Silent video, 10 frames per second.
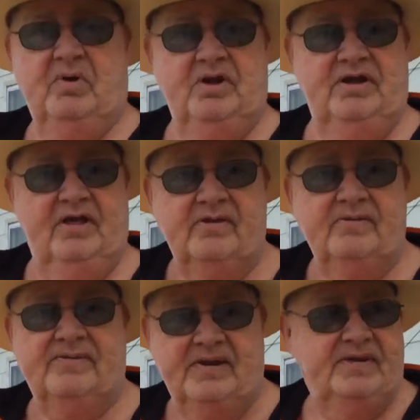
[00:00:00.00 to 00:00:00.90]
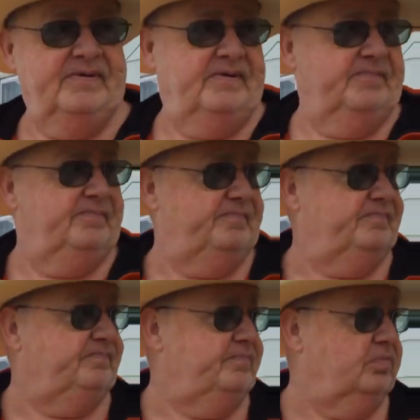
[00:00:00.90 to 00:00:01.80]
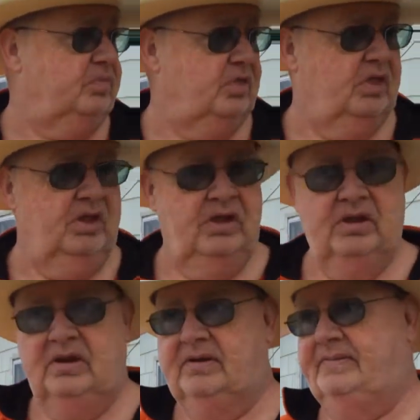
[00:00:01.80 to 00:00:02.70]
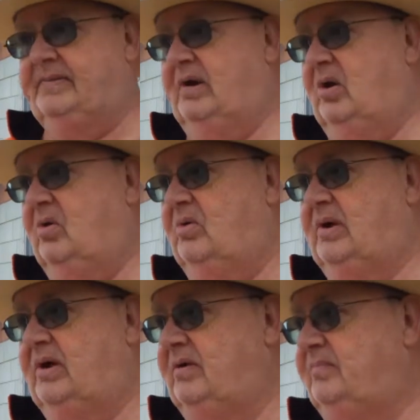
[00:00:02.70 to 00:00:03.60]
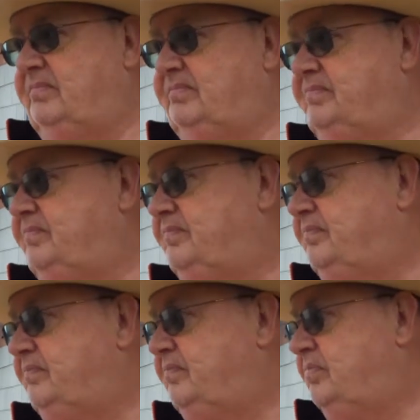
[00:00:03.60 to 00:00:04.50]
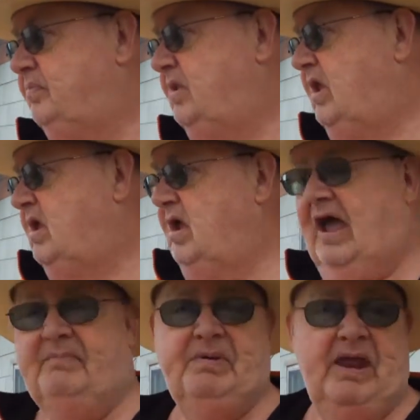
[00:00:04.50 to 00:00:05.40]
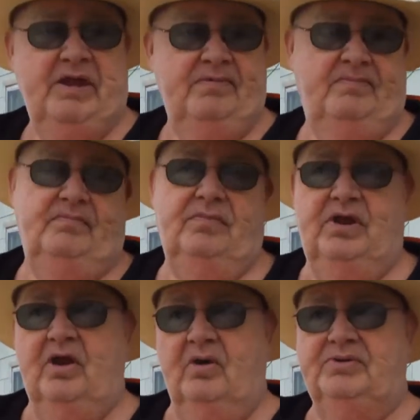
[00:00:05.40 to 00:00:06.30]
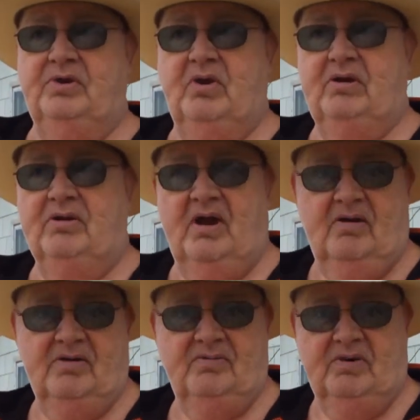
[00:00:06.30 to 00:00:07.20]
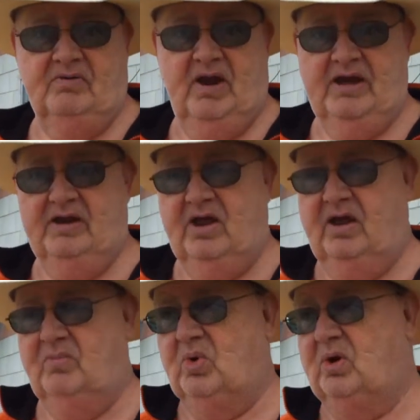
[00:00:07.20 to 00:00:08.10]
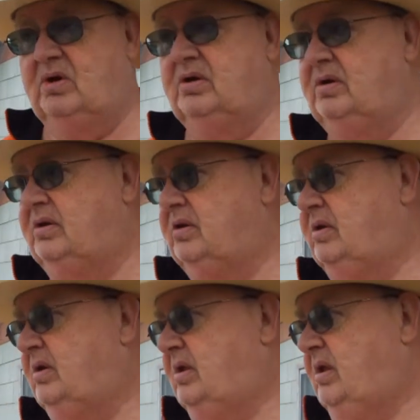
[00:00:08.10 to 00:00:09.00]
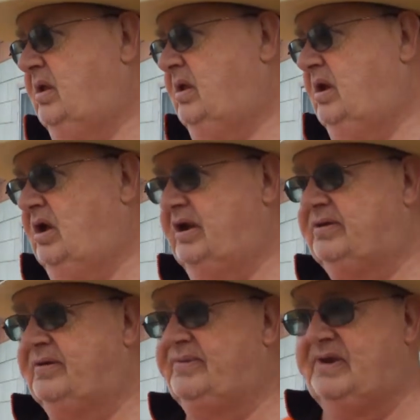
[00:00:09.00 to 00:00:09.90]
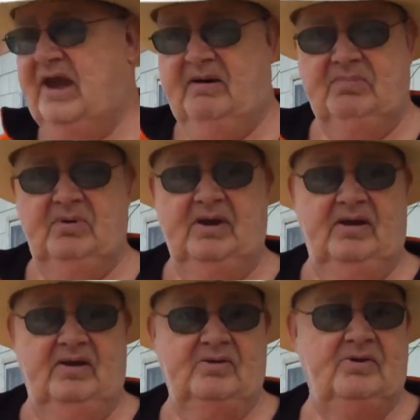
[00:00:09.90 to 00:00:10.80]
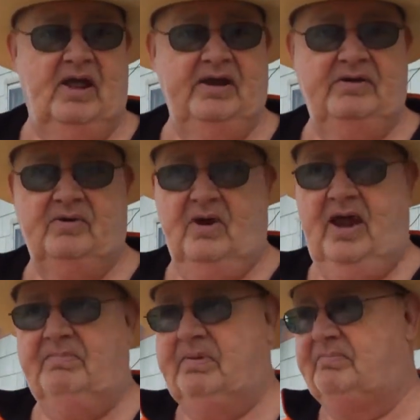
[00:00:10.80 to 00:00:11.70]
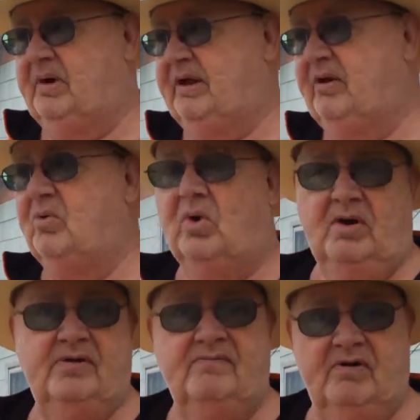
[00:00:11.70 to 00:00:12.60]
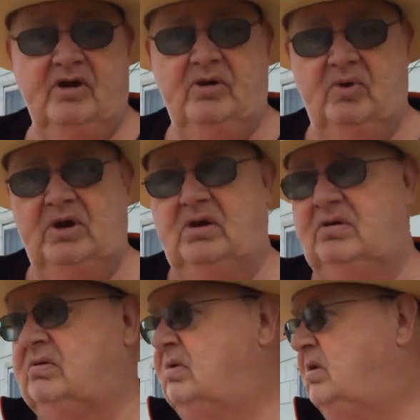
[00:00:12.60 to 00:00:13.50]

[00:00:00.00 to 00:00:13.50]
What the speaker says: for another season. So I paid, you know, $200 for the riding lawnmower. It's a snapper. It looks like crap, but it works very well.